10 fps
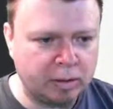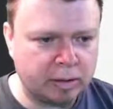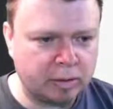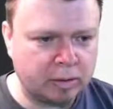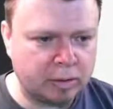
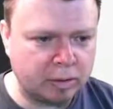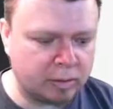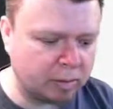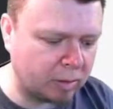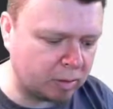Let's call this
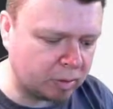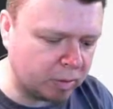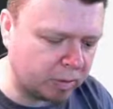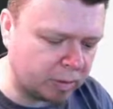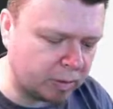gross
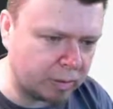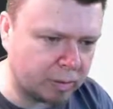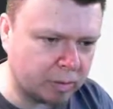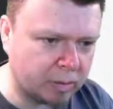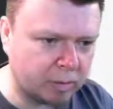profit,
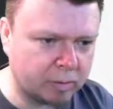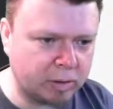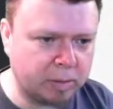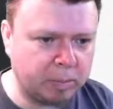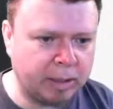
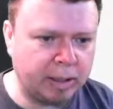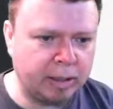GP.